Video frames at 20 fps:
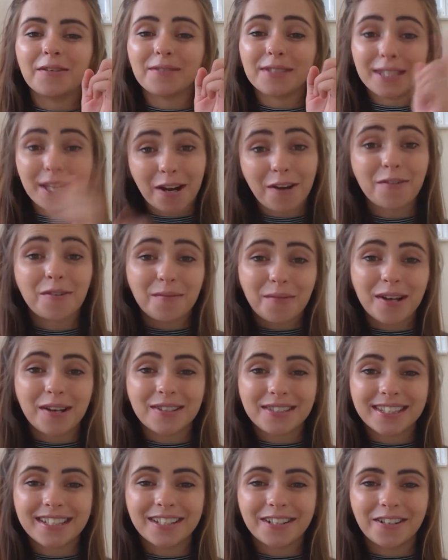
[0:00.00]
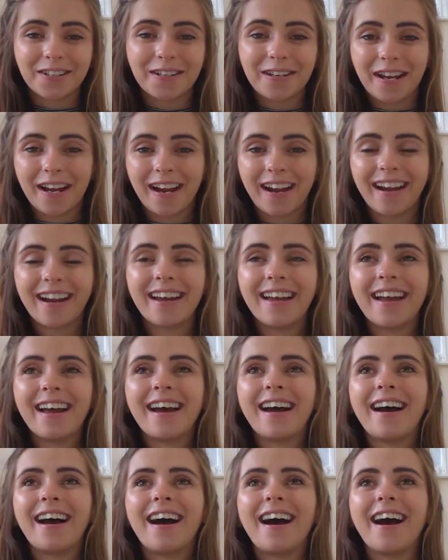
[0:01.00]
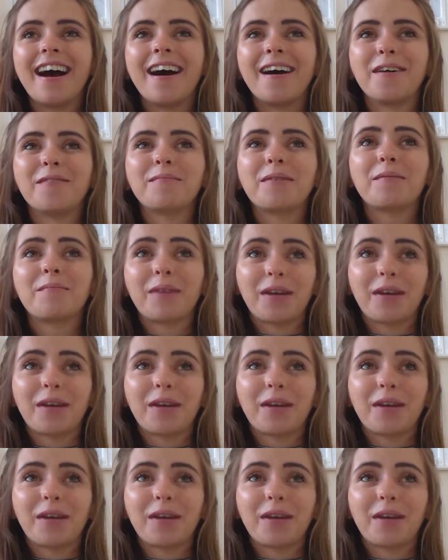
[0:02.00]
was there for my senior year. Um,